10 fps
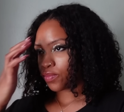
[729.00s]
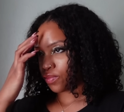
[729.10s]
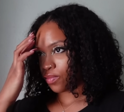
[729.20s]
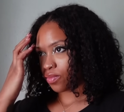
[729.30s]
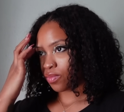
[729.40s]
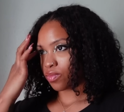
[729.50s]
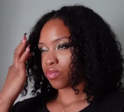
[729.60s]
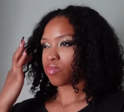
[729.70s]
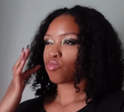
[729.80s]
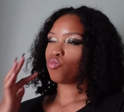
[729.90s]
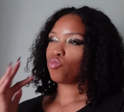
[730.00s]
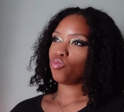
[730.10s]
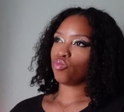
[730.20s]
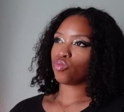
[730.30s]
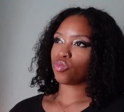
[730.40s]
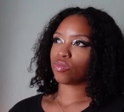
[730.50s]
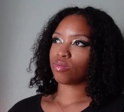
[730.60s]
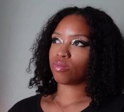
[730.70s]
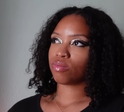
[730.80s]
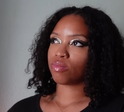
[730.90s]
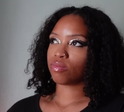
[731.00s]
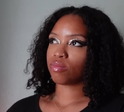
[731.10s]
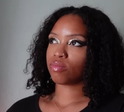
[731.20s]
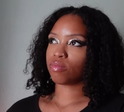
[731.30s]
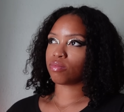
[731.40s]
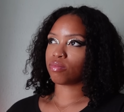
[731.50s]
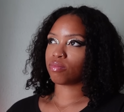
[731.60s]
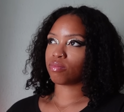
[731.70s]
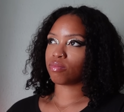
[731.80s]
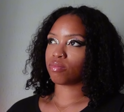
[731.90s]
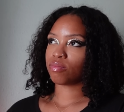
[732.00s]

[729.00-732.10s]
[no speech]